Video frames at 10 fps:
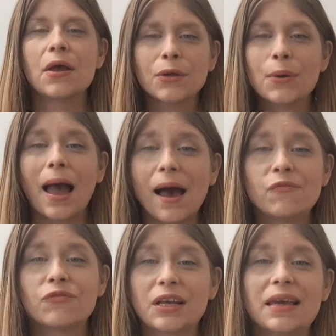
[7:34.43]
You
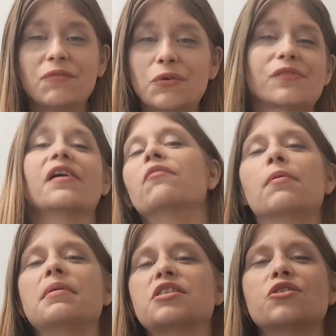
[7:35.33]
have to give yourself
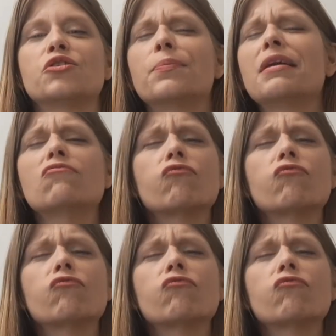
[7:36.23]
permission to be